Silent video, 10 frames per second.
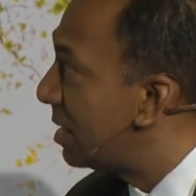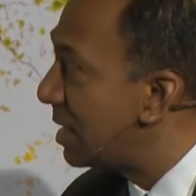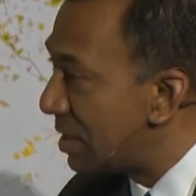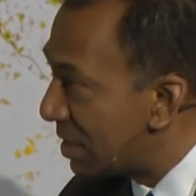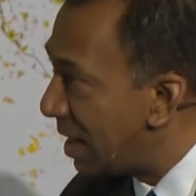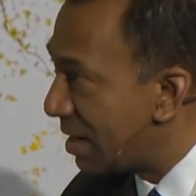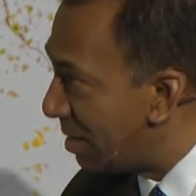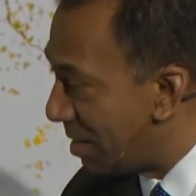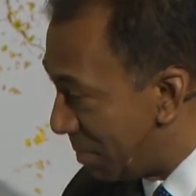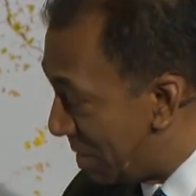He's got
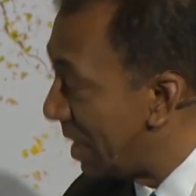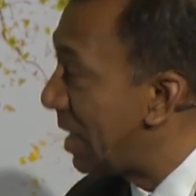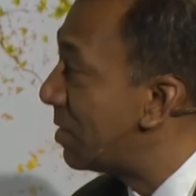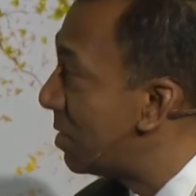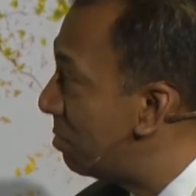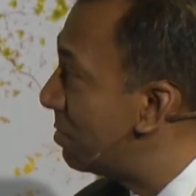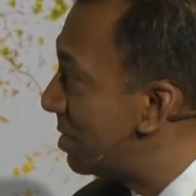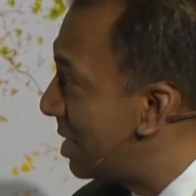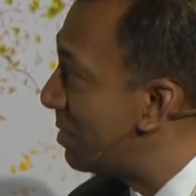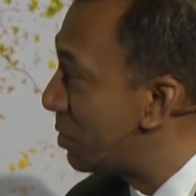a particular
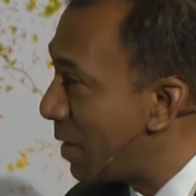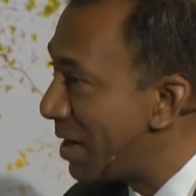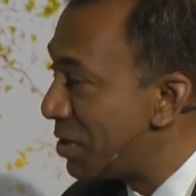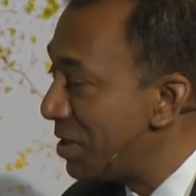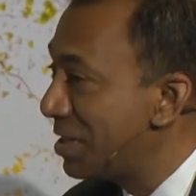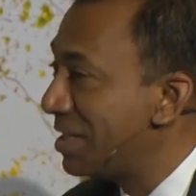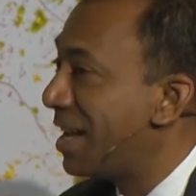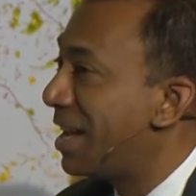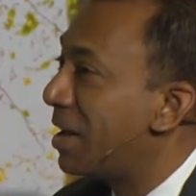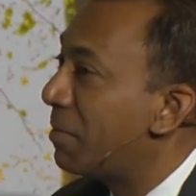set of strategies,
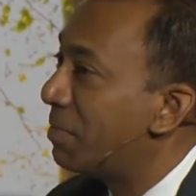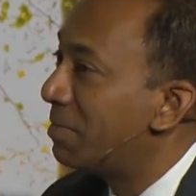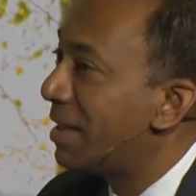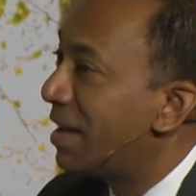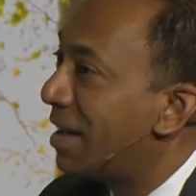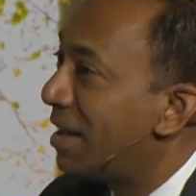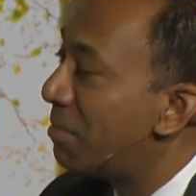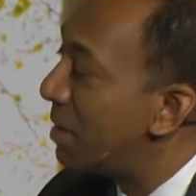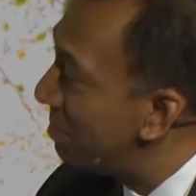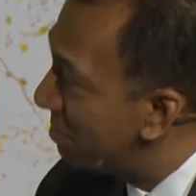
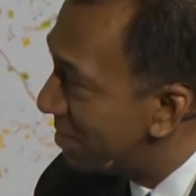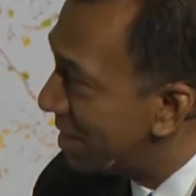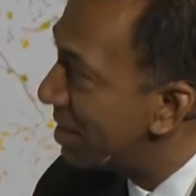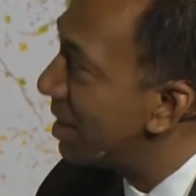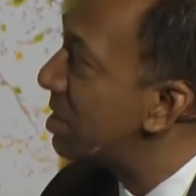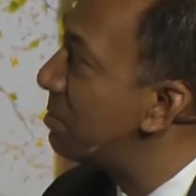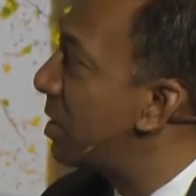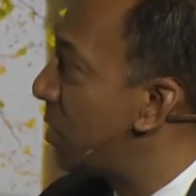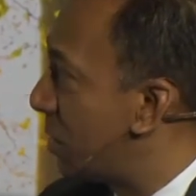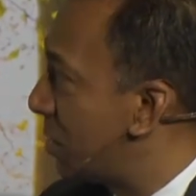but tell us
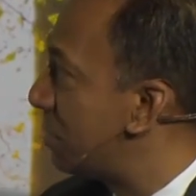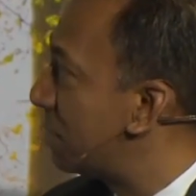about yours.